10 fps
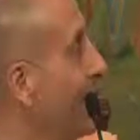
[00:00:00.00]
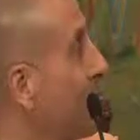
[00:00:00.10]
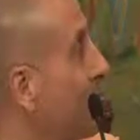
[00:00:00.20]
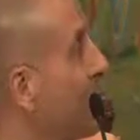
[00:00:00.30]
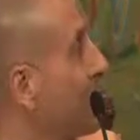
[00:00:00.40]

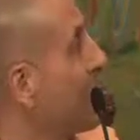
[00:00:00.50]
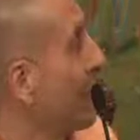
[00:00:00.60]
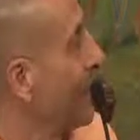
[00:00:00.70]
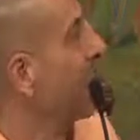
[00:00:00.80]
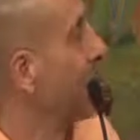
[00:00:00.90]
his
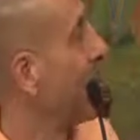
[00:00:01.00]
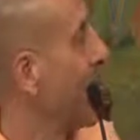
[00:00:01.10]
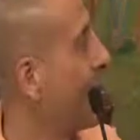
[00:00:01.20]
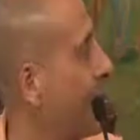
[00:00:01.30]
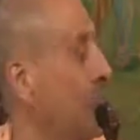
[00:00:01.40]
personal
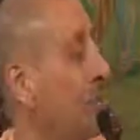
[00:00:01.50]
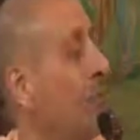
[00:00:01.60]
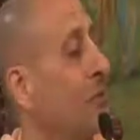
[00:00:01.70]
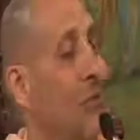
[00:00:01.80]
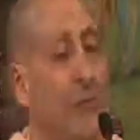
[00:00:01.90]
interactions
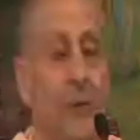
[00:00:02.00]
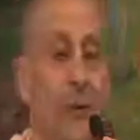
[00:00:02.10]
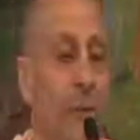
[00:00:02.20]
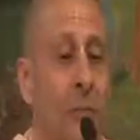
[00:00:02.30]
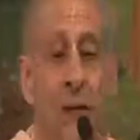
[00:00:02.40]
with Srila
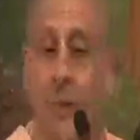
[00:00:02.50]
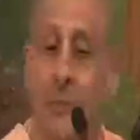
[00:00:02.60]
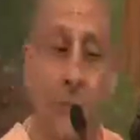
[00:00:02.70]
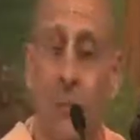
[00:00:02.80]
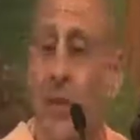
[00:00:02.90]
Prabhupada on
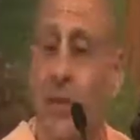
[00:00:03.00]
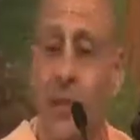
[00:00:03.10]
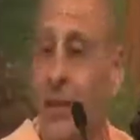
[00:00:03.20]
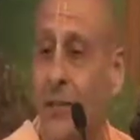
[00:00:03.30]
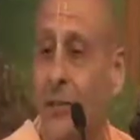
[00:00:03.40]
so many
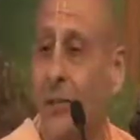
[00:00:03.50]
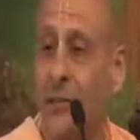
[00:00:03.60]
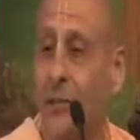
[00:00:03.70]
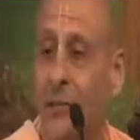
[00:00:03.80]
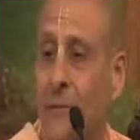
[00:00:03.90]

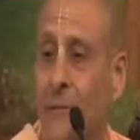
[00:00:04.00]
occasions.